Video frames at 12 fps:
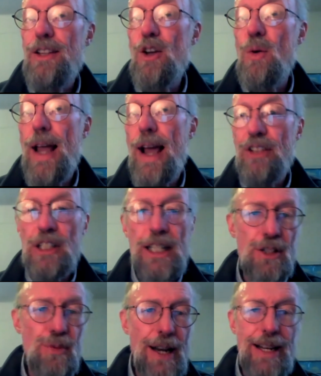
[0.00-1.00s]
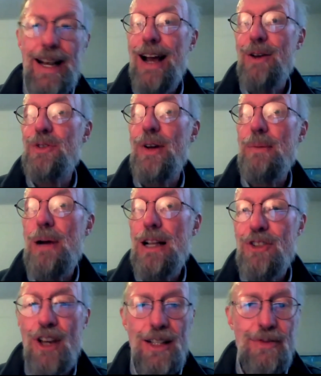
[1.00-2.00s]
I don't have a list right now, so I
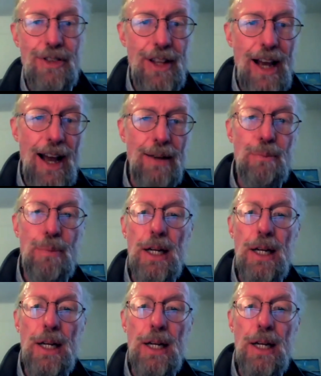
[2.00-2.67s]
apologize for that.